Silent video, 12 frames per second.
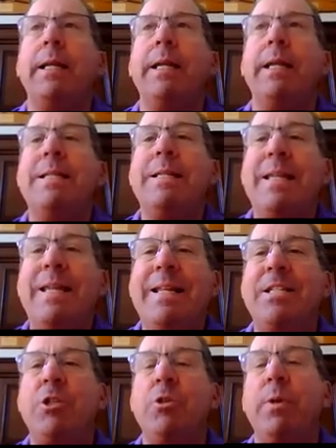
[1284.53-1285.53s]
it
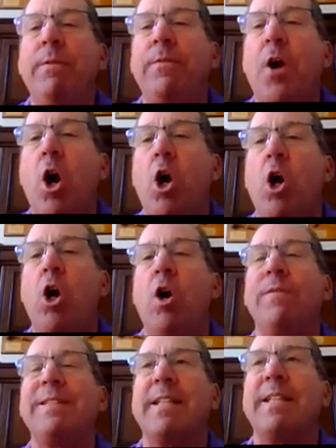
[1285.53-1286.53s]
needs to
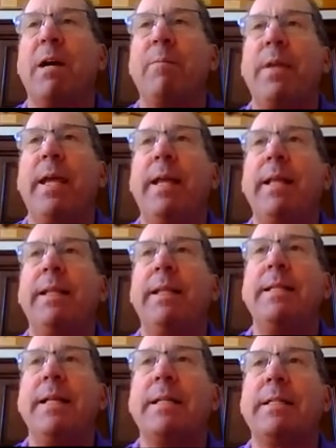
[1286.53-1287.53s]
involve something
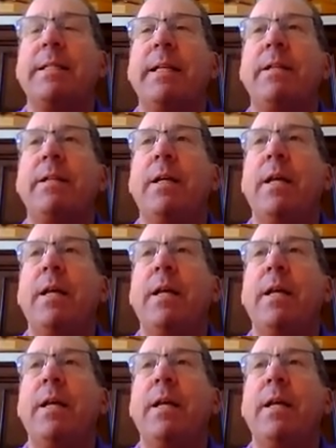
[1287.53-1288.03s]
that doesn't